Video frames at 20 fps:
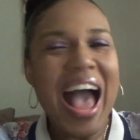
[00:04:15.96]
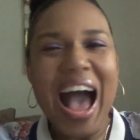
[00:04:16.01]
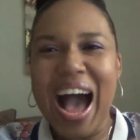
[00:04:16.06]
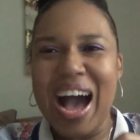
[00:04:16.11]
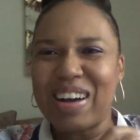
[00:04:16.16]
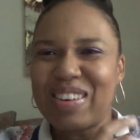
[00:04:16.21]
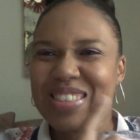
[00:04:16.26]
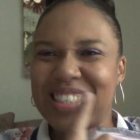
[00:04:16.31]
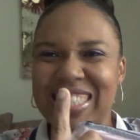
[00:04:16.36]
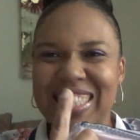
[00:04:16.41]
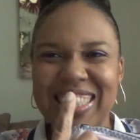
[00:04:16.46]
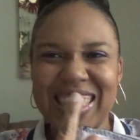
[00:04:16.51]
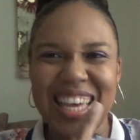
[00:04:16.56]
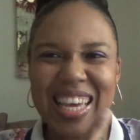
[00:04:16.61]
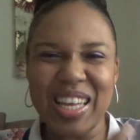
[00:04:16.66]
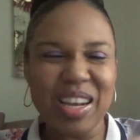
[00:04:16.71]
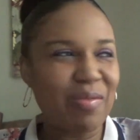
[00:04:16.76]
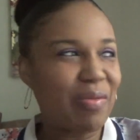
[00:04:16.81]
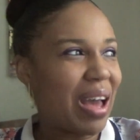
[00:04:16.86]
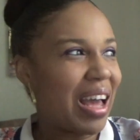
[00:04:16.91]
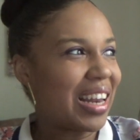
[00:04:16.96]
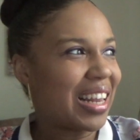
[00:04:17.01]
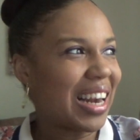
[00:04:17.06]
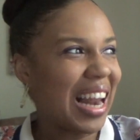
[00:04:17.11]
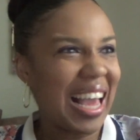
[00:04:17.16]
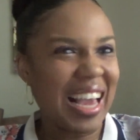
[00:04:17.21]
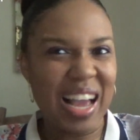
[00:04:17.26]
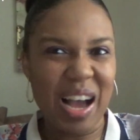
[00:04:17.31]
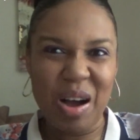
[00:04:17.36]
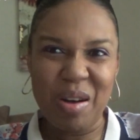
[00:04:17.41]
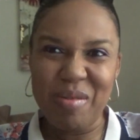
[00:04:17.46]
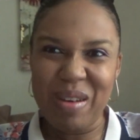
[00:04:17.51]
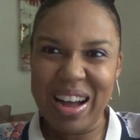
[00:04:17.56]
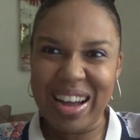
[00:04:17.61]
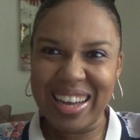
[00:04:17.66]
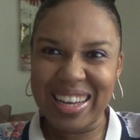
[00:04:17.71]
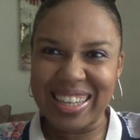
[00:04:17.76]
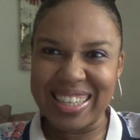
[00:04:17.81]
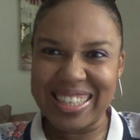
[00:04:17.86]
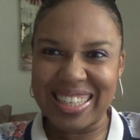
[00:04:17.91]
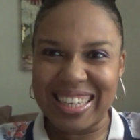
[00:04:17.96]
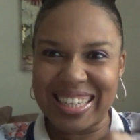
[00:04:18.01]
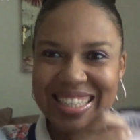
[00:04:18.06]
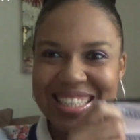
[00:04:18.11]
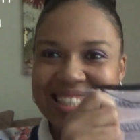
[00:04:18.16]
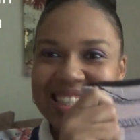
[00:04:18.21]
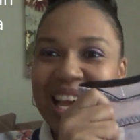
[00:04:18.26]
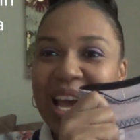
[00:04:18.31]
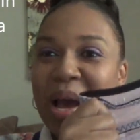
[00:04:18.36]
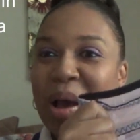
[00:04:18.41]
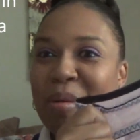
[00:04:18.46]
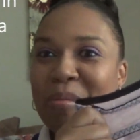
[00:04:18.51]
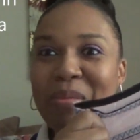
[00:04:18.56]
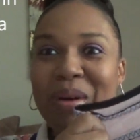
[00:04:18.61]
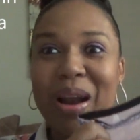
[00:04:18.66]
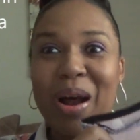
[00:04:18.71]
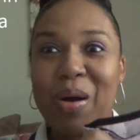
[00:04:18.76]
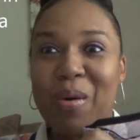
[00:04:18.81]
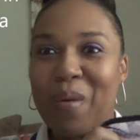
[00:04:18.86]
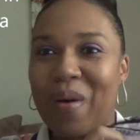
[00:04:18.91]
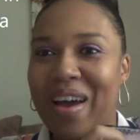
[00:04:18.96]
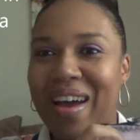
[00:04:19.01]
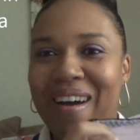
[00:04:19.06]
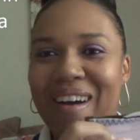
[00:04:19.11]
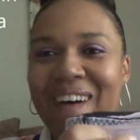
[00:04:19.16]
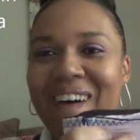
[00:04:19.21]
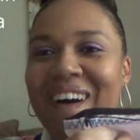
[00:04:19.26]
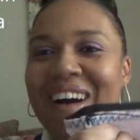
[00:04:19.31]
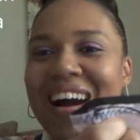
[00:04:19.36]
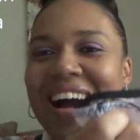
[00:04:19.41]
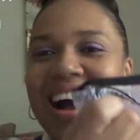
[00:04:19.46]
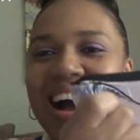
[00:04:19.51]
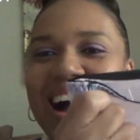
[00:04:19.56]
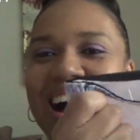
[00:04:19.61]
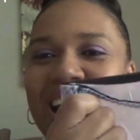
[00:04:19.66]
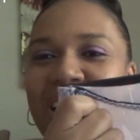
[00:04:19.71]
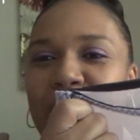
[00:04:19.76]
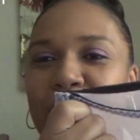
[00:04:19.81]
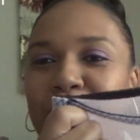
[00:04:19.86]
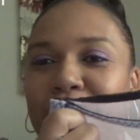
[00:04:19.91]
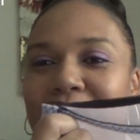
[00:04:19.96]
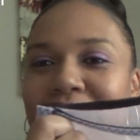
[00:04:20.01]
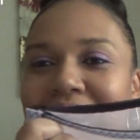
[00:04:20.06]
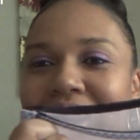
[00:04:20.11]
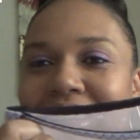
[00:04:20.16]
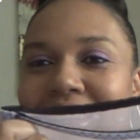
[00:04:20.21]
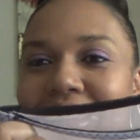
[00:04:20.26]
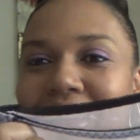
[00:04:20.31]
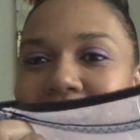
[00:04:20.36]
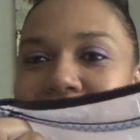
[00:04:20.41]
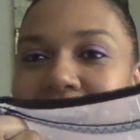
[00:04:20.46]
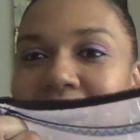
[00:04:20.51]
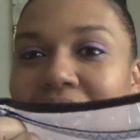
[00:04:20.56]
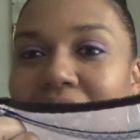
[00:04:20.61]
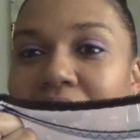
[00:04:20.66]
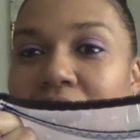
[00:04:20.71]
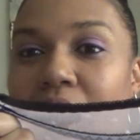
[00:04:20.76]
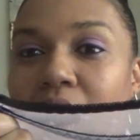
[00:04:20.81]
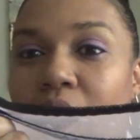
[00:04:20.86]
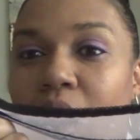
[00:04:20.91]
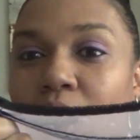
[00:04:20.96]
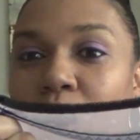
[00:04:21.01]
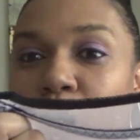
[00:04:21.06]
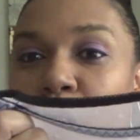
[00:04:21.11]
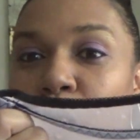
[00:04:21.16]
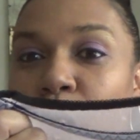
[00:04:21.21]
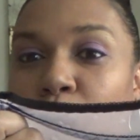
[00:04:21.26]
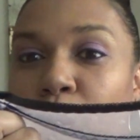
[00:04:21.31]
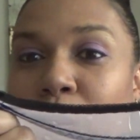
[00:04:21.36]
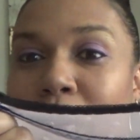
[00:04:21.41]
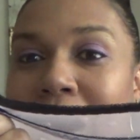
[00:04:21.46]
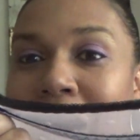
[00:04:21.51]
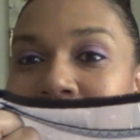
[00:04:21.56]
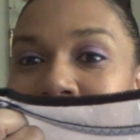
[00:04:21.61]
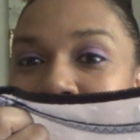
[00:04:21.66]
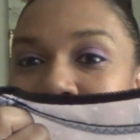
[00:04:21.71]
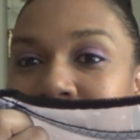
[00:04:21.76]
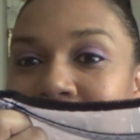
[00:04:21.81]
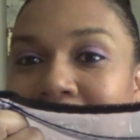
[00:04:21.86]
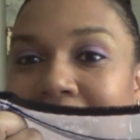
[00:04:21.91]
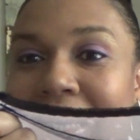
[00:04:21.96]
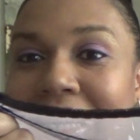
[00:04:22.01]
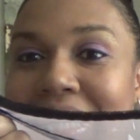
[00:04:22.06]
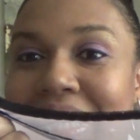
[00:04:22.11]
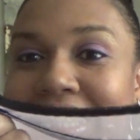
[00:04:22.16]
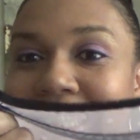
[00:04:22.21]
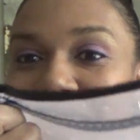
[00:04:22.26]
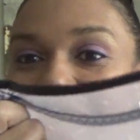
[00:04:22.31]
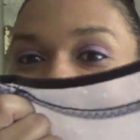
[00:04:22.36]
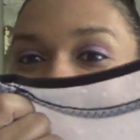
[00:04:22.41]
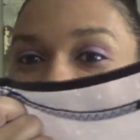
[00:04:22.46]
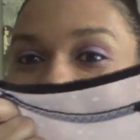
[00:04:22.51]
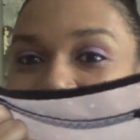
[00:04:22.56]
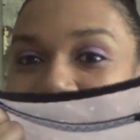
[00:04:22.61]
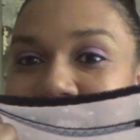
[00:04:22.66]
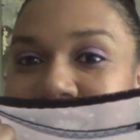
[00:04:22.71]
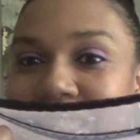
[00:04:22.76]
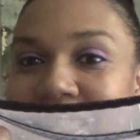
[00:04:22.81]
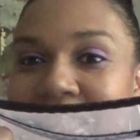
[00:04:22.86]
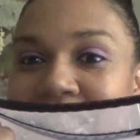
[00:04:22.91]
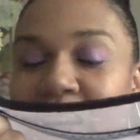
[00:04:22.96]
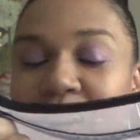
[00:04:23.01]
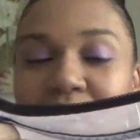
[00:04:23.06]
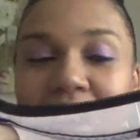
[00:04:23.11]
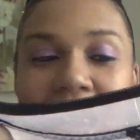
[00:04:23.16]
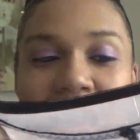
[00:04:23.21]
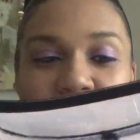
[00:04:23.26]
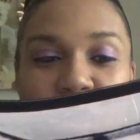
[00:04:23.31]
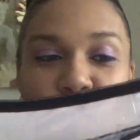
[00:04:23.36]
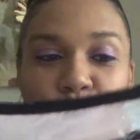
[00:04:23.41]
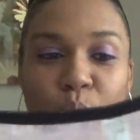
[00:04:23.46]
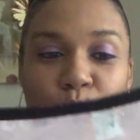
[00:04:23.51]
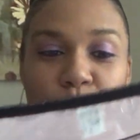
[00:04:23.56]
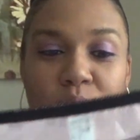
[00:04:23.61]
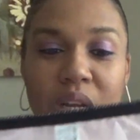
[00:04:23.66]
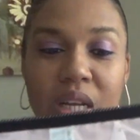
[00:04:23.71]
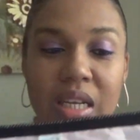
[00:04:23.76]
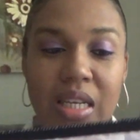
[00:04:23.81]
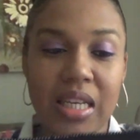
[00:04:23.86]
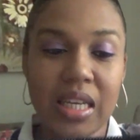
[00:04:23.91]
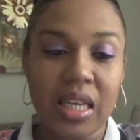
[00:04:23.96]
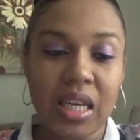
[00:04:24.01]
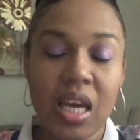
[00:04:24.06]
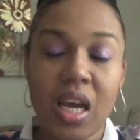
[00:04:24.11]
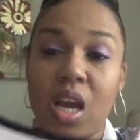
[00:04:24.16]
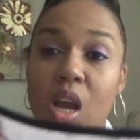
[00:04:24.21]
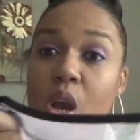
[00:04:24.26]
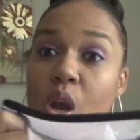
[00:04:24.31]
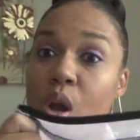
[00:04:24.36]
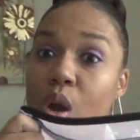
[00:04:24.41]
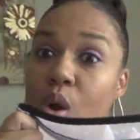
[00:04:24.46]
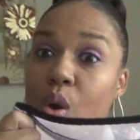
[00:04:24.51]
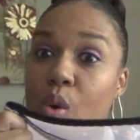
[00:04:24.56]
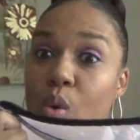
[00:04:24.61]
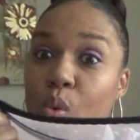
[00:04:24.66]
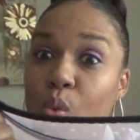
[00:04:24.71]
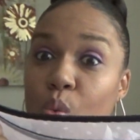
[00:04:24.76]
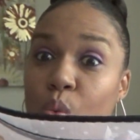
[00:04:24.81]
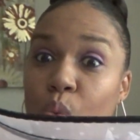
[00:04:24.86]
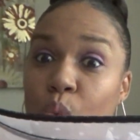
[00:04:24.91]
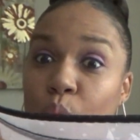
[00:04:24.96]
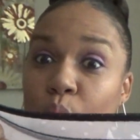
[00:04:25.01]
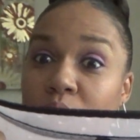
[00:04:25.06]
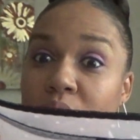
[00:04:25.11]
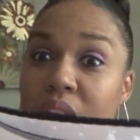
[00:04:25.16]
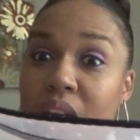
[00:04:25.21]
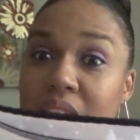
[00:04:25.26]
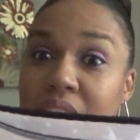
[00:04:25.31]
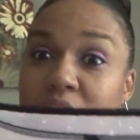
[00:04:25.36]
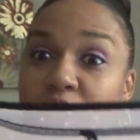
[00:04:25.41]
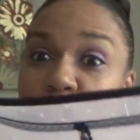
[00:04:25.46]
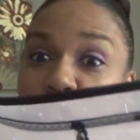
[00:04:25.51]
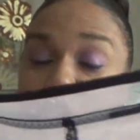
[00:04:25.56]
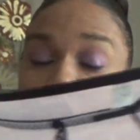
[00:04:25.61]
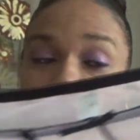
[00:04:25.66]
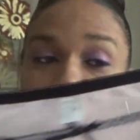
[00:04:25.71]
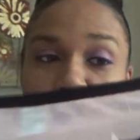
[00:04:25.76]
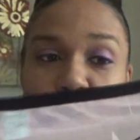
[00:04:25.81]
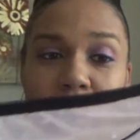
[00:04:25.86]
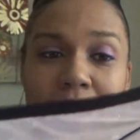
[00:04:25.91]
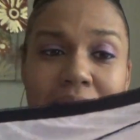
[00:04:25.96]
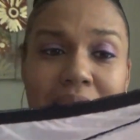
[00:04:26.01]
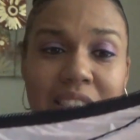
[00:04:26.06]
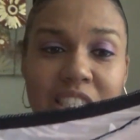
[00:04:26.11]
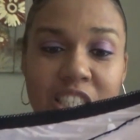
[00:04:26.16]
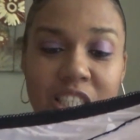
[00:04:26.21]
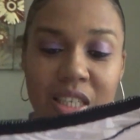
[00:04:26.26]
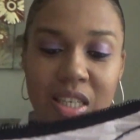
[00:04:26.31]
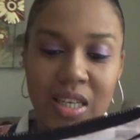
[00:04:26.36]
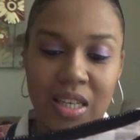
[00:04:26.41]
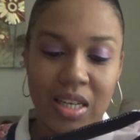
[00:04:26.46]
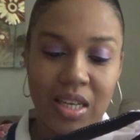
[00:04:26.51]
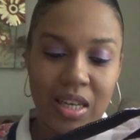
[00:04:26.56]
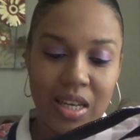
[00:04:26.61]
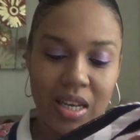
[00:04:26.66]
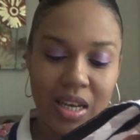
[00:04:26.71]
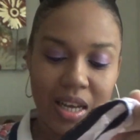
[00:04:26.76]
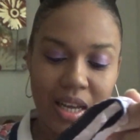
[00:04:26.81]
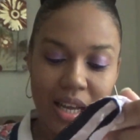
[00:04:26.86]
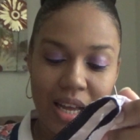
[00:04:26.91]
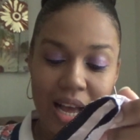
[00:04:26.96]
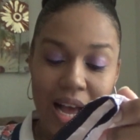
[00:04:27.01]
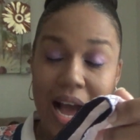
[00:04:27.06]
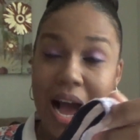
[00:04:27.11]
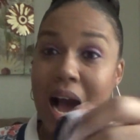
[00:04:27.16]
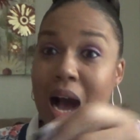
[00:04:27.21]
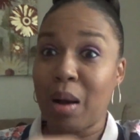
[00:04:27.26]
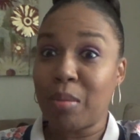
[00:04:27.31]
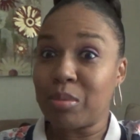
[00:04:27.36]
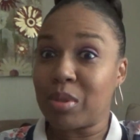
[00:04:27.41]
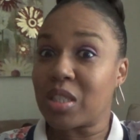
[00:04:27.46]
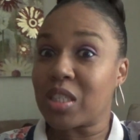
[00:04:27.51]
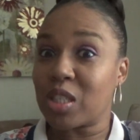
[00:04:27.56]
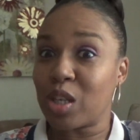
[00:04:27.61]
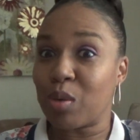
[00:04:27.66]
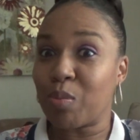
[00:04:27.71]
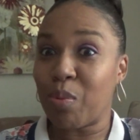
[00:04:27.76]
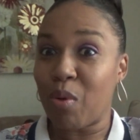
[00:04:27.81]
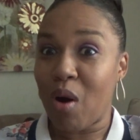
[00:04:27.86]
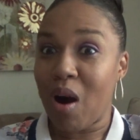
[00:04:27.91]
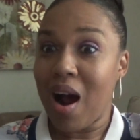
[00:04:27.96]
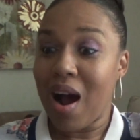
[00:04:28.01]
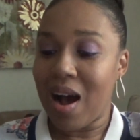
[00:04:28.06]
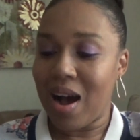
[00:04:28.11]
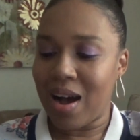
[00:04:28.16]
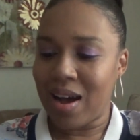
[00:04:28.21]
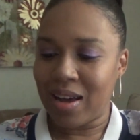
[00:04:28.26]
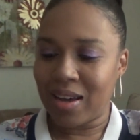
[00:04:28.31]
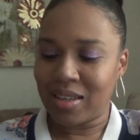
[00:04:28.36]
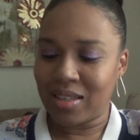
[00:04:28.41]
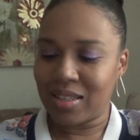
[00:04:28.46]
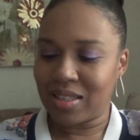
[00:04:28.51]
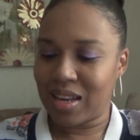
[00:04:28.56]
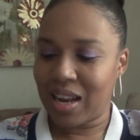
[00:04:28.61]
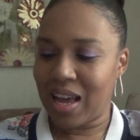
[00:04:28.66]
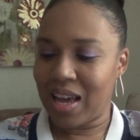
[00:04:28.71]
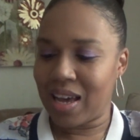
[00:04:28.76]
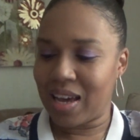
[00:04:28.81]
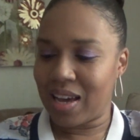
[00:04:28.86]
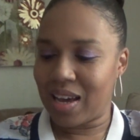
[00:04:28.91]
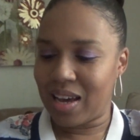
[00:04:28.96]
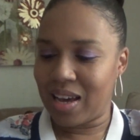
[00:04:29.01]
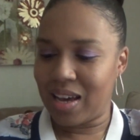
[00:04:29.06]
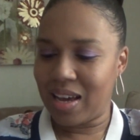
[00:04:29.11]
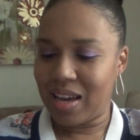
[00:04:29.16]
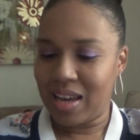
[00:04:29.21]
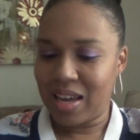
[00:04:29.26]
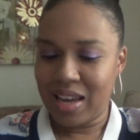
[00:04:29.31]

i was just thinking about it like oh my goodness but oh well um look oh my goodness they're like really really stretchy i'm surprised like